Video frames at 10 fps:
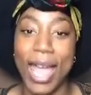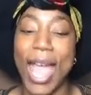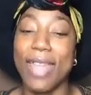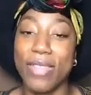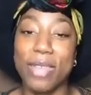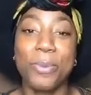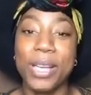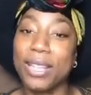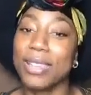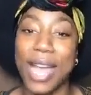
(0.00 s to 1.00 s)
and then
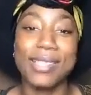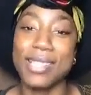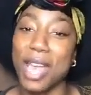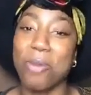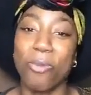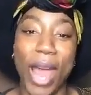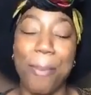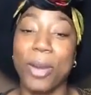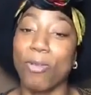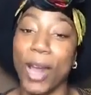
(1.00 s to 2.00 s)
put that same
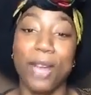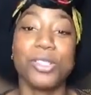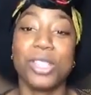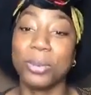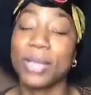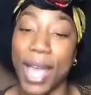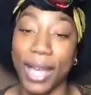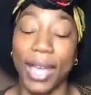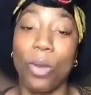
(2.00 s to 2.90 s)
wrap around your neck